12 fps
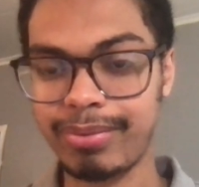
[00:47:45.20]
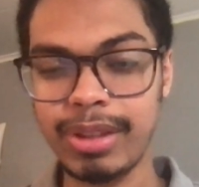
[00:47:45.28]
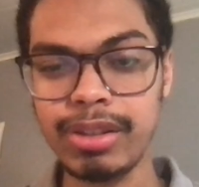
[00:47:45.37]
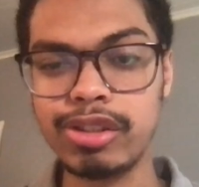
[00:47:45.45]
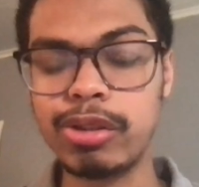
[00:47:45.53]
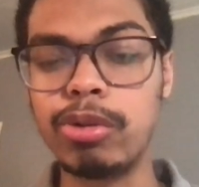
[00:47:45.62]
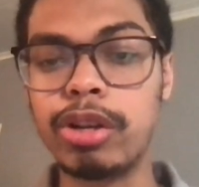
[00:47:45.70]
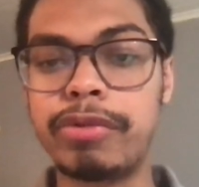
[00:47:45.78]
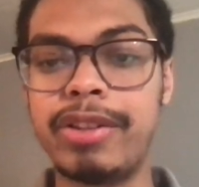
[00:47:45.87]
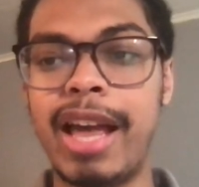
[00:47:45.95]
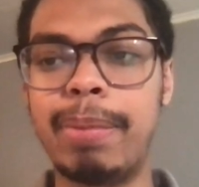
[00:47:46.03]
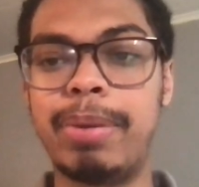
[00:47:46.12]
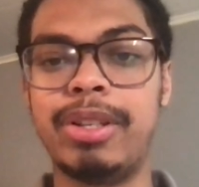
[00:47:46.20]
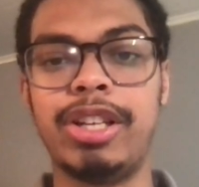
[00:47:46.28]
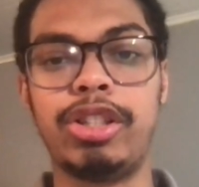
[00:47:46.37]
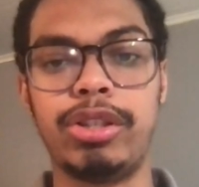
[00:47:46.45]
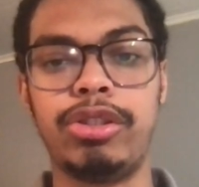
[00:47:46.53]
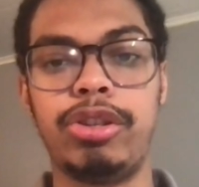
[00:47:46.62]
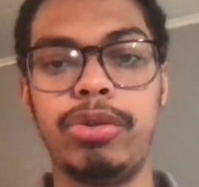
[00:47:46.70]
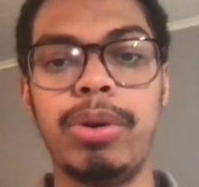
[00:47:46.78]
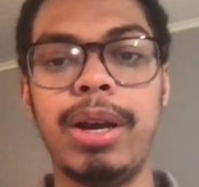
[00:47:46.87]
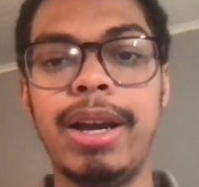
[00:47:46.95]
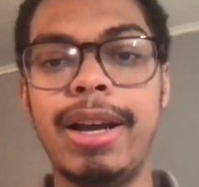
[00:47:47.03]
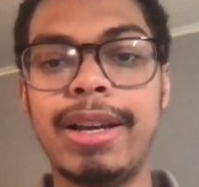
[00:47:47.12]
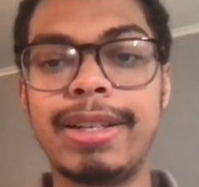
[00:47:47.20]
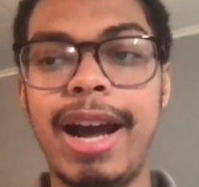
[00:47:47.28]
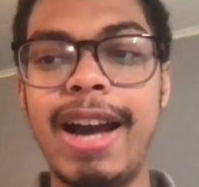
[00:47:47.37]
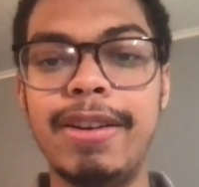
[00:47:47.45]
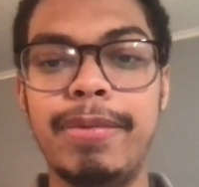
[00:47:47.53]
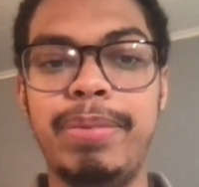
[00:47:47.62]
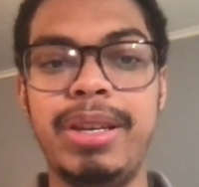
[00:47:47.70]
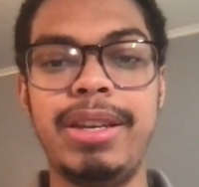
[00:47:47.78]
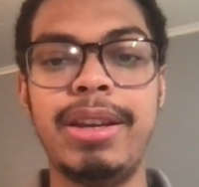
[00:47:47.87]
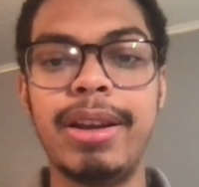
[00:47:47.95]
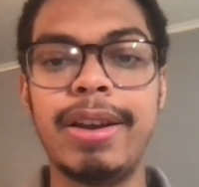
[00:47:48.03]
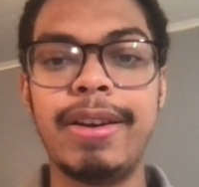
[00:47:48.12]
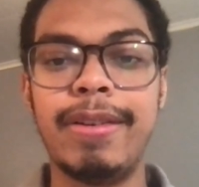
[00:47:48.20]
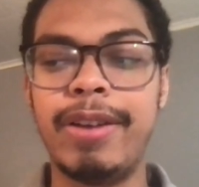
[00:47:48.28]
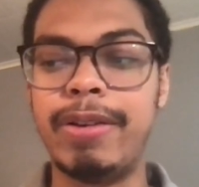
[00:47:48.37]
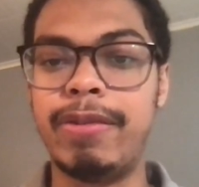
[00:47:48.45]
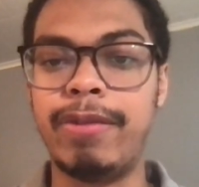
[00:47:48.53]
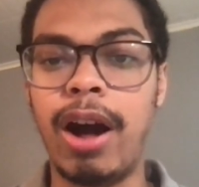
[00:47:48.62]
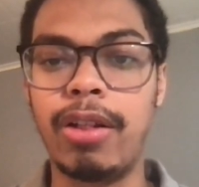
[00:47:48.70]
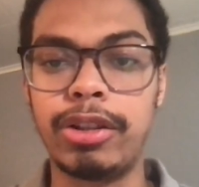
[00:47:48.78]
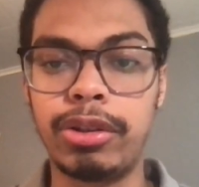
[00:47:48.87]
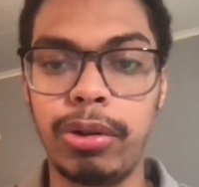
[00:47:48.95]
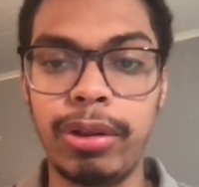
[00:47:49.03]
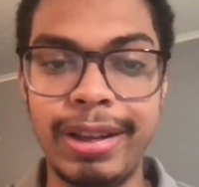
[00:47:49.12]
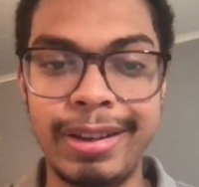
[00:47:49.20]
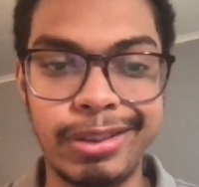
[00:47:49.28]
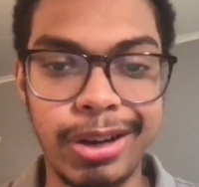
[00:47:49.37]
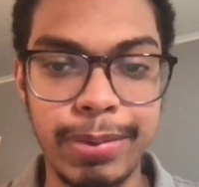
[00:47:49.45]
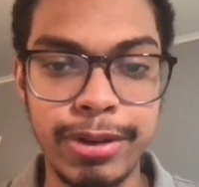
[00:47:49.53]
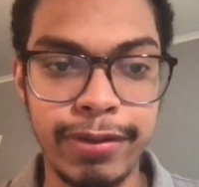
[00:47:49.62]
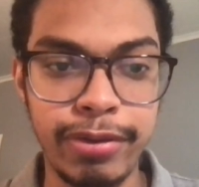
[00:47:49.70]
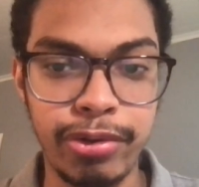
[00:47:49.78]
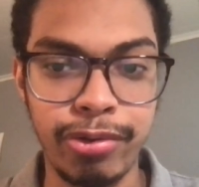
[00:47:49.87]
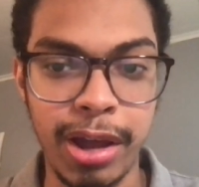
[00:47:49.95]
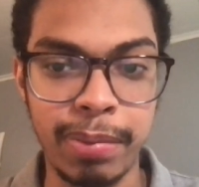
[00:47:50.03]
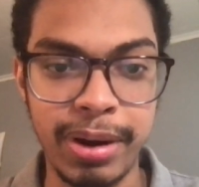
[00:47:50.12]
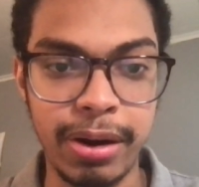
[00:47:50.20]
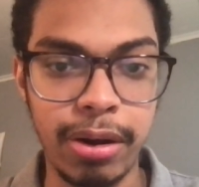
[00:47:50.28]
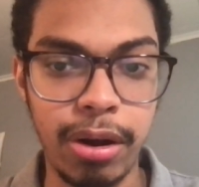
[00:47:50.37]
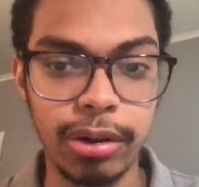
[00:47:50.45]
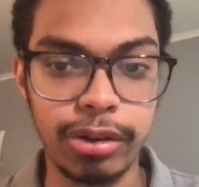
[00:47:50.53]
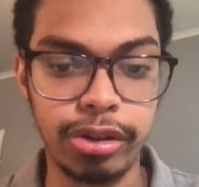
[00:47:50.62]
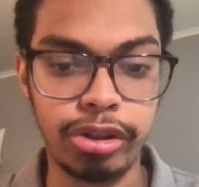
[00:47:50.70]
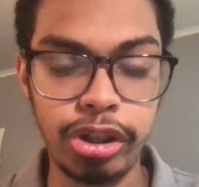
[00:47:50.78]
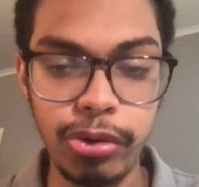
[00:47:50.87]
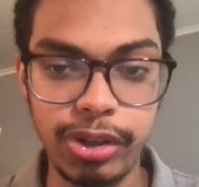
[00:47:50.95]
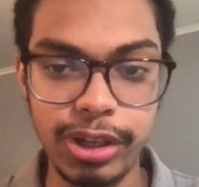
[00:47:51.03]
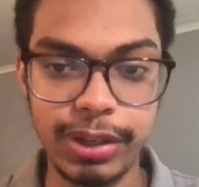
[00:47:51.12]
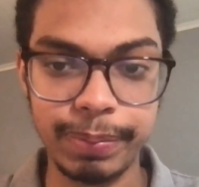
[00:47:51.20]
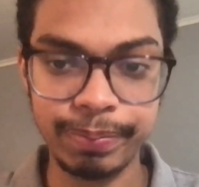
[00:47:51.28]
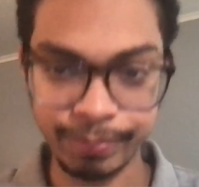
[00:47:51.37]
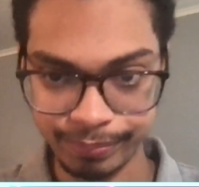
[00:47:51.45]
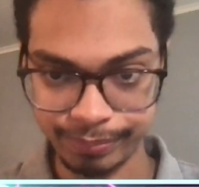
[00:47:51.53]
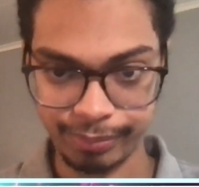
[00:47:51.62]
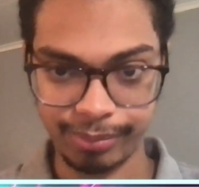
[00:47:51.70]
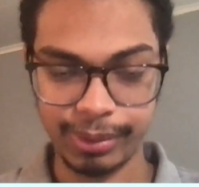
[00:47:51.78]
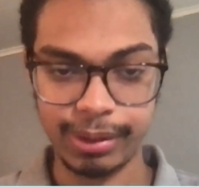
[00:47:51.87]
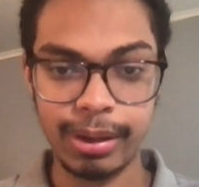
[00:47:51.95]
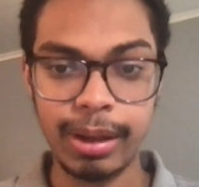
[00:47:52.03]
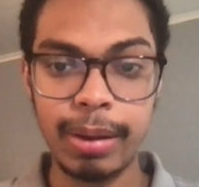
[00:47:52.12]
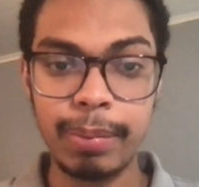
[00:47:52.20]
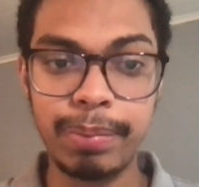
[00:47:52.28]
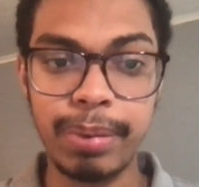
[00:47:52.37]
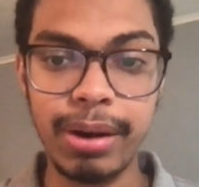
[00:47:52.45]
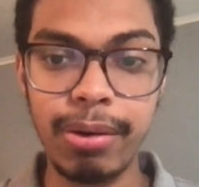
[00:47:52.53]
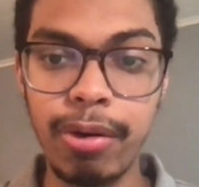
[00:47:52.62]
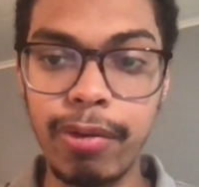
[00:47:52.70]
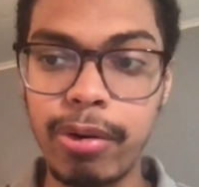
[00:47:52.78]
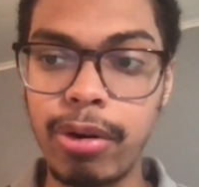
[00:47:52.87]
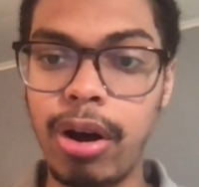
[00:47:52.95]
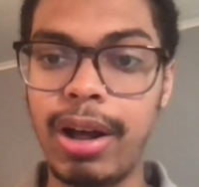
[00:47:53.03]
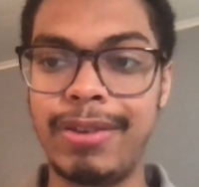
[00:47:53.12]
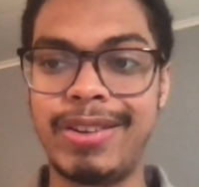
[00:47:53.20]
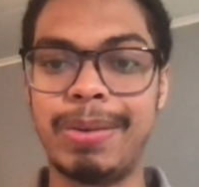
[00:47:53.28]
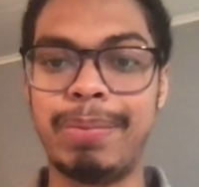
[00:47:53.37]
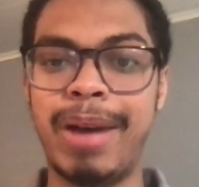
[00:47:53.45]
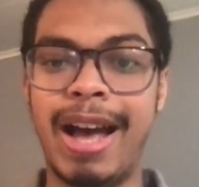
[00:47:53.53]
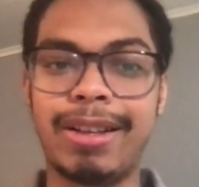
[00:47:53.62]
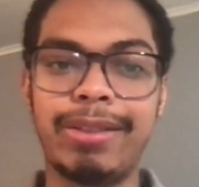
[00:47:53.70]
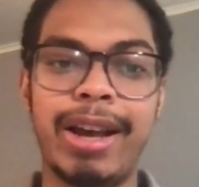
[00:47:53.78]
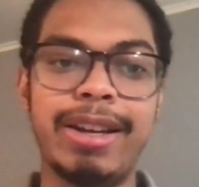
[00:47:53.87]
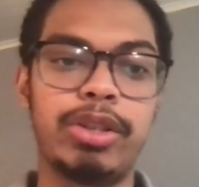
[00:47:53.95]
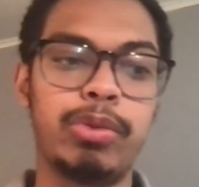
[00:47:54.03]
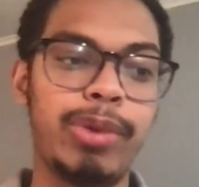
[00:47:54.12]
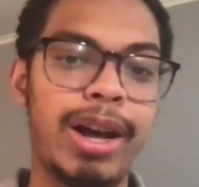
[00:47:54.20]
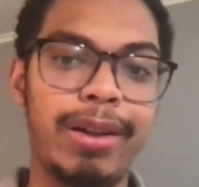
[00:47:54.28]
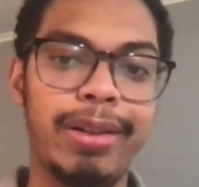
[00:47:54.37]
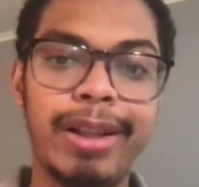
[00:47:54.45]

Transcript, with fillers: So look for that position to kind of be very volatile in terms of who Gregg Berhalter chooses. But overall, I think the back line as well.